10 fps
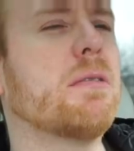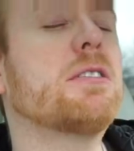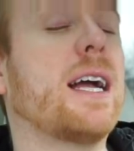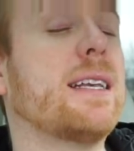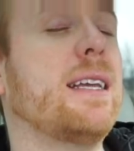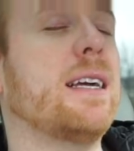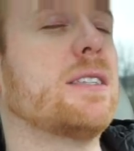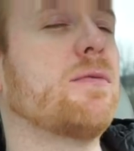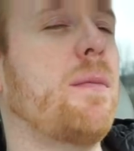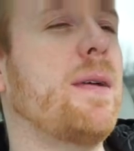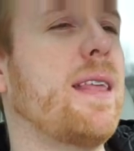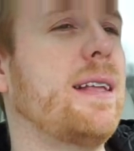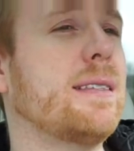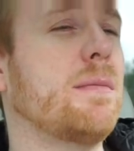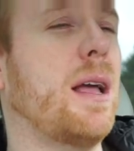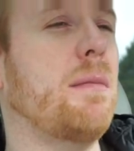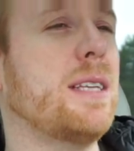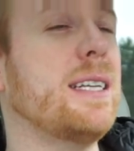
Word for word: protecting us from it that sometimes